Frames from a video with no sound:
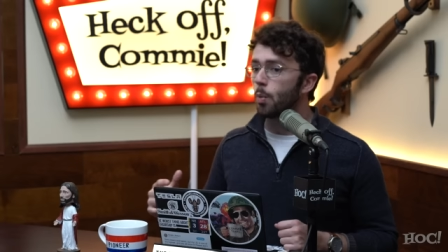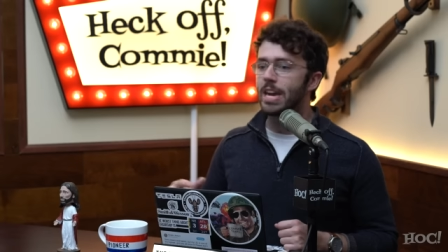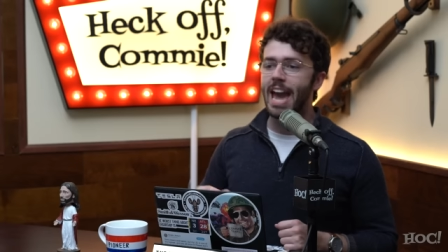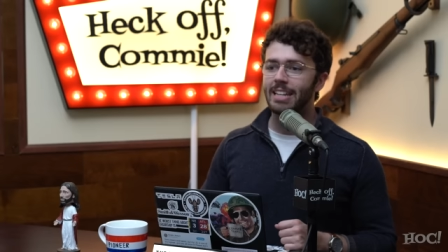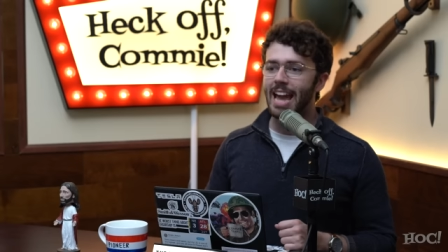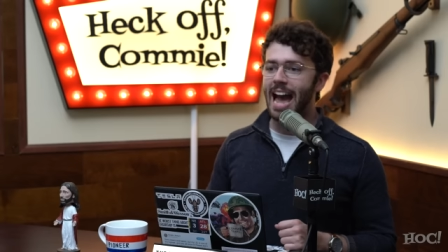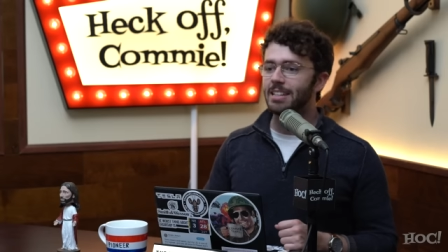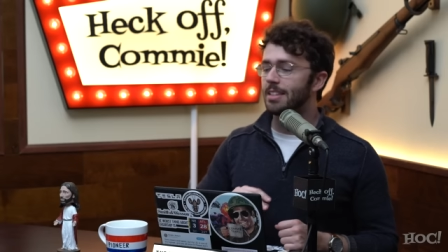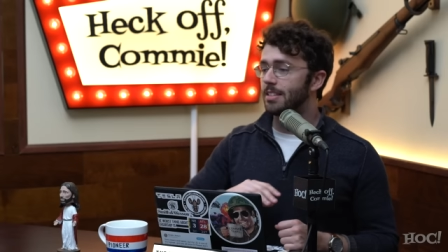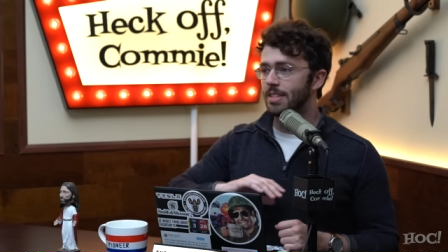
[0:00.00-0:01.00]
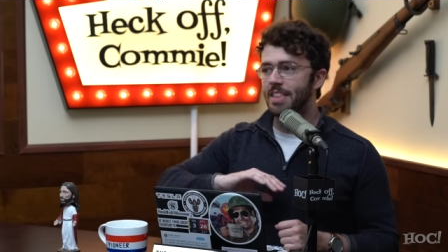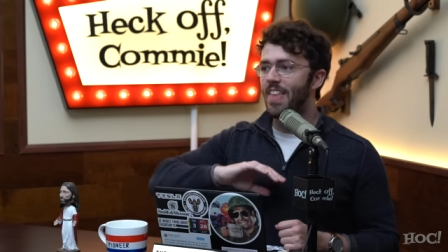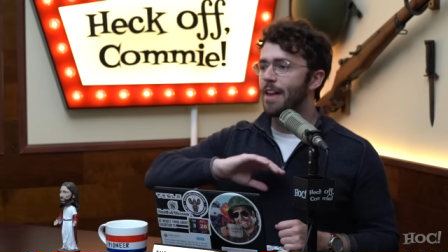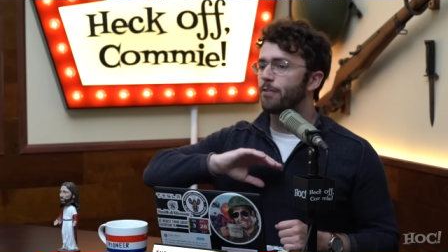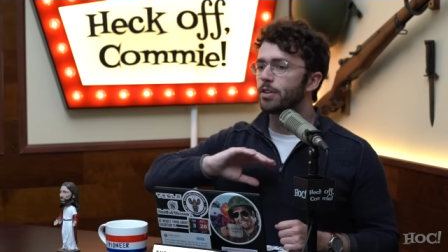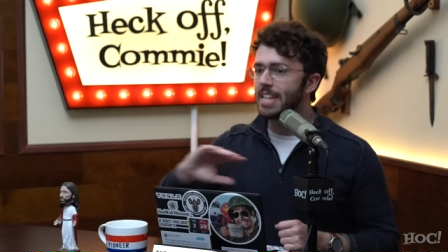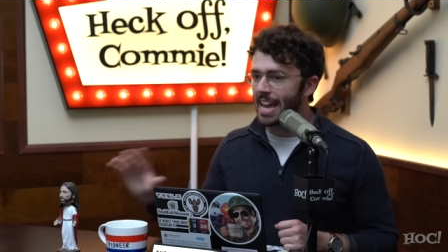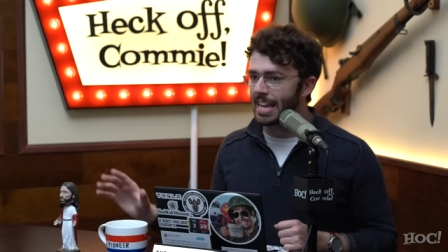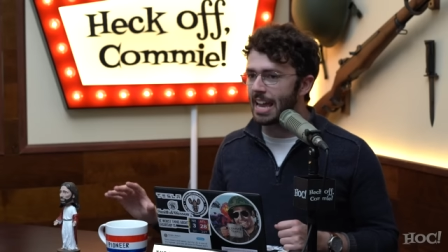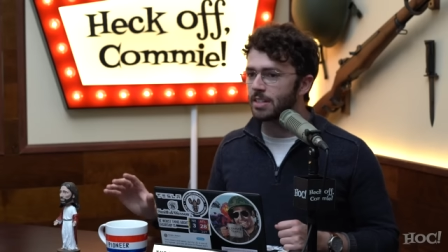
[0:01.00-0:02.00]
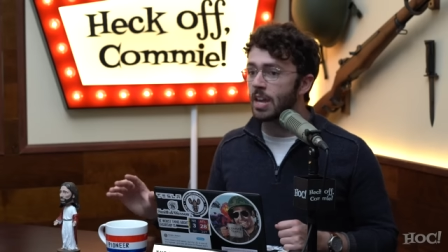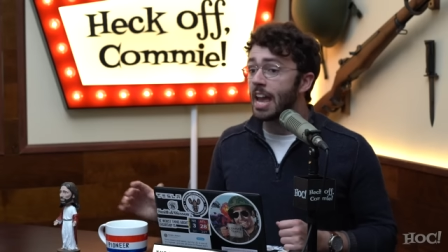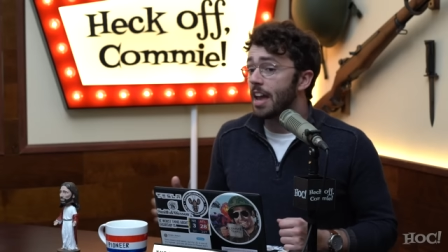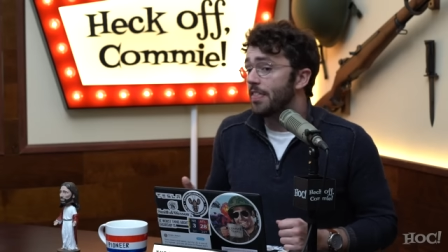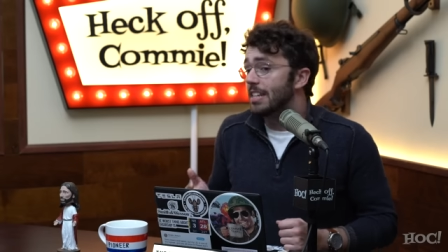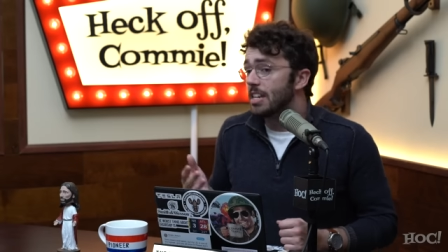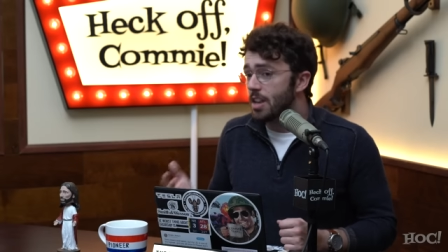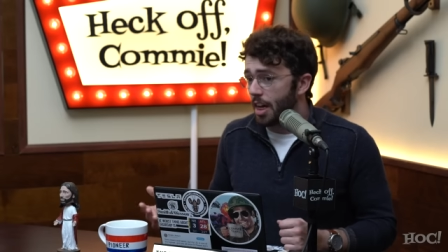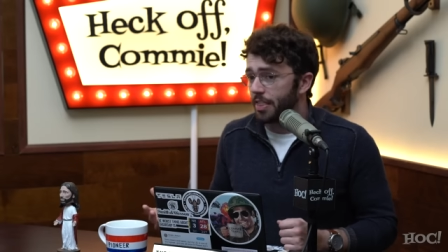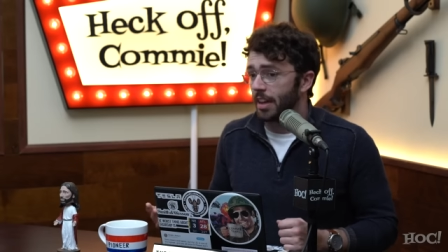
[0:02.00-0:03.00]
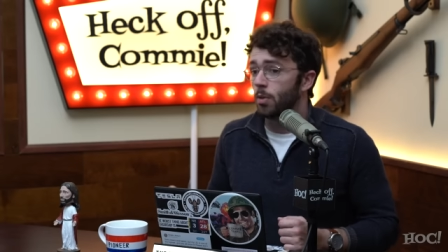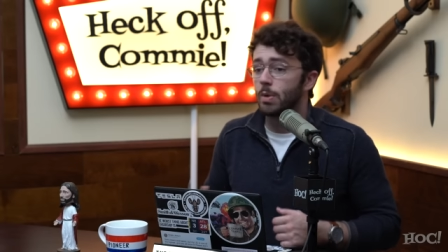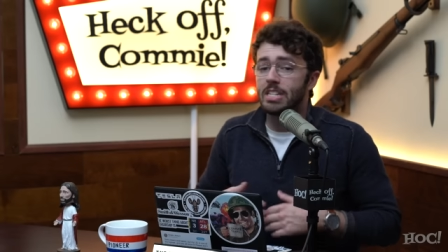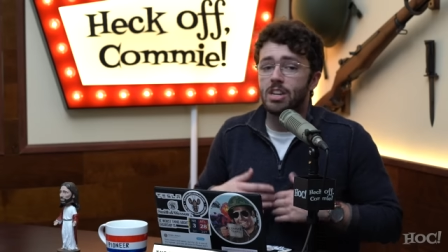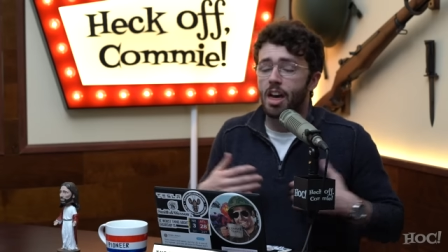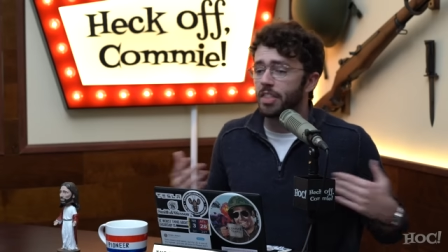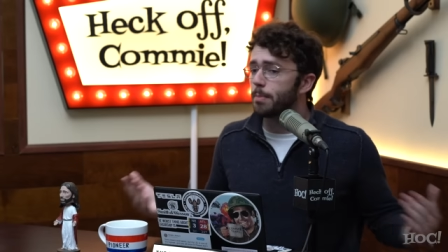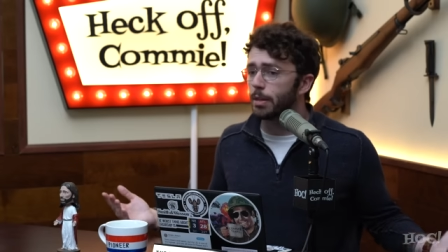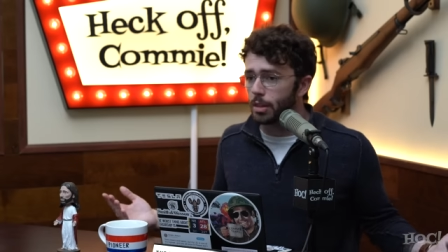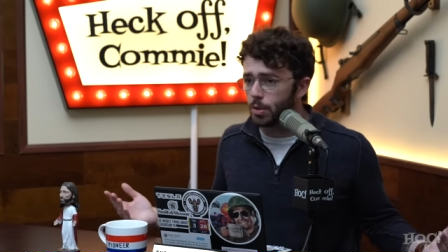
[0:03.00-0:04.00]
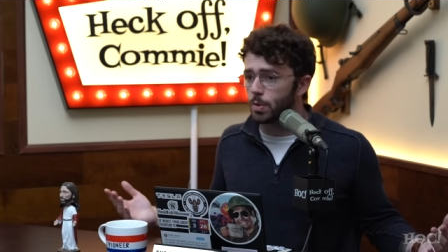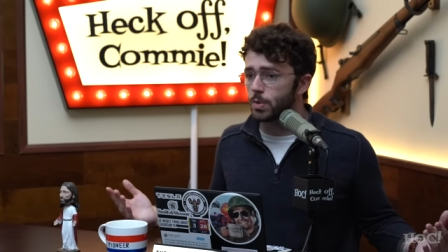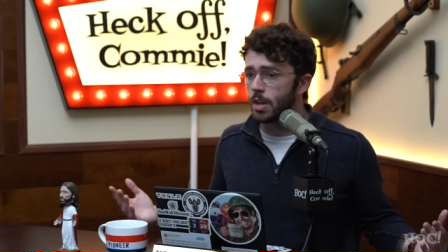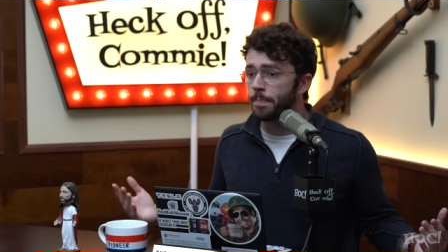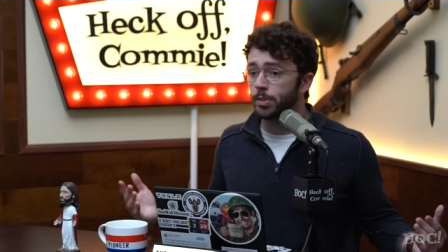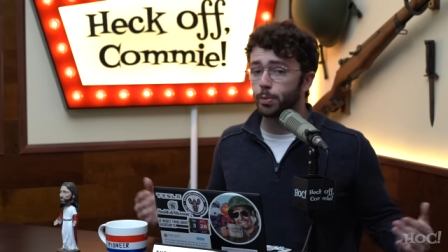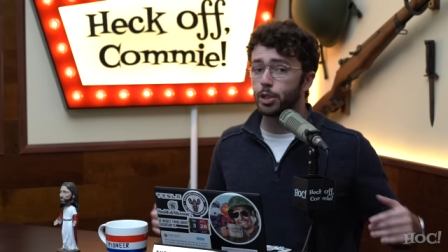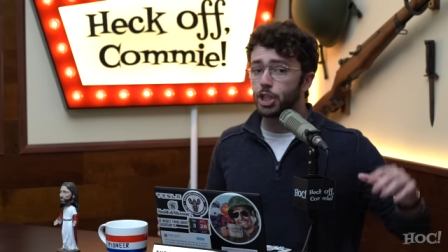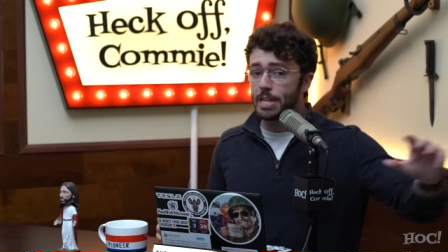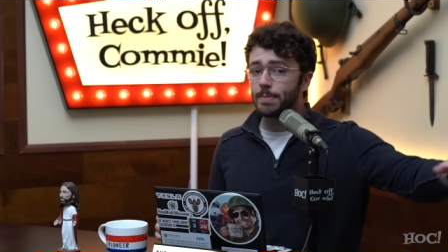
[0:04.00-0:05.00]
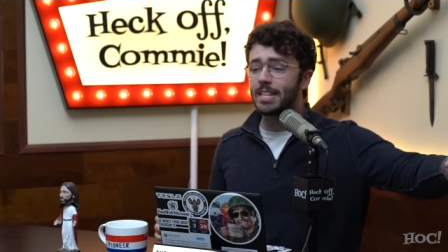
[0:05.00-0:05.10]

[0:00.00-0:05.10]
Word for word: We had guys that said that for decades and they did nothing. We did nothing but lose. The regime